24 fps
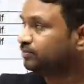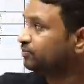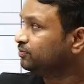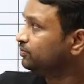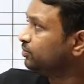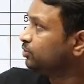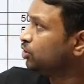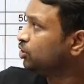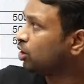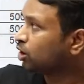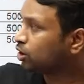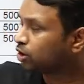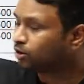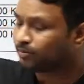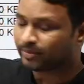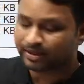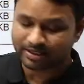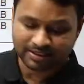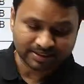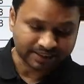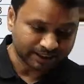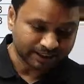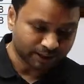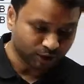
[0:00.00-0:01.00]

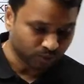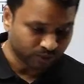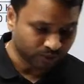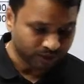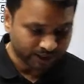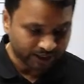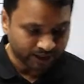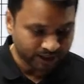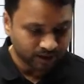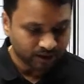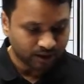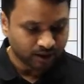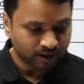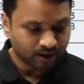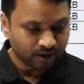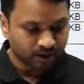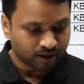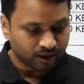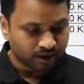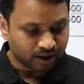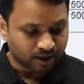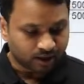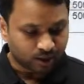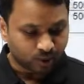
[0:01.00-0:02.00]
documents that you need.
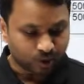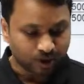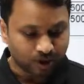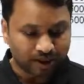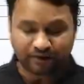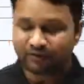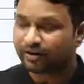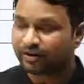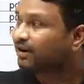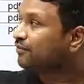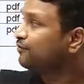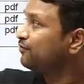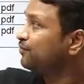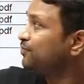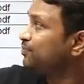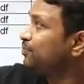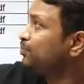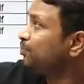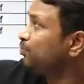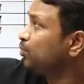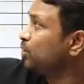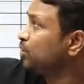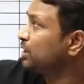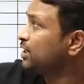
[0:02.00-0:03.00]
Whatever I've
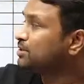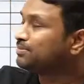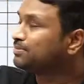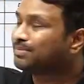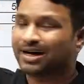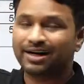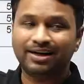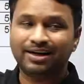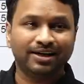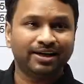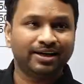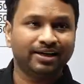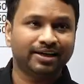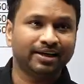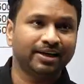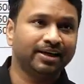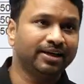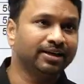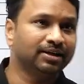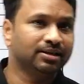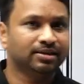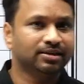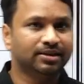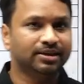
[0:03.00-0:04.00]
put as
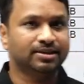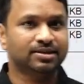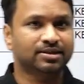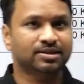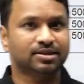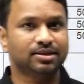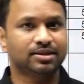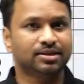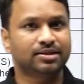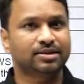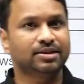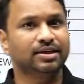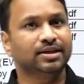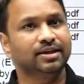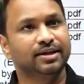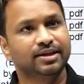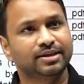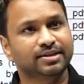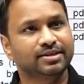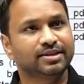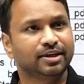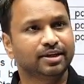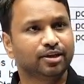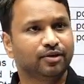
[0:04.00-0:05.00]
mandatory, this is the
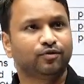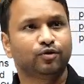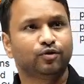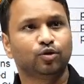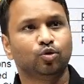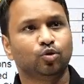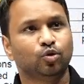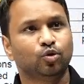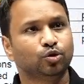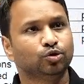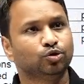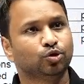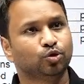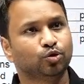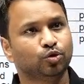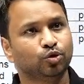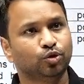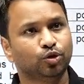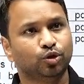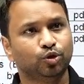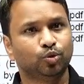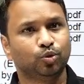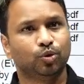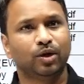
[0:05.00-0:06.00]
list that you have to go through.
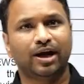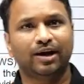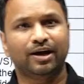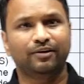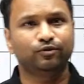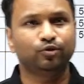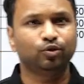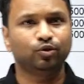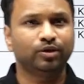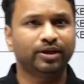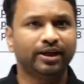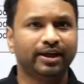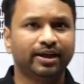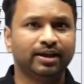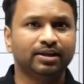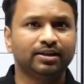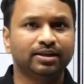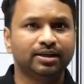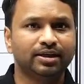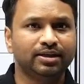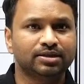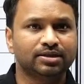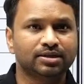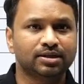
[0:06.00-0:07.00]
You have to take
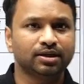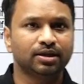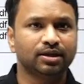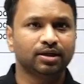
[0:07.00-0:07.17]
these,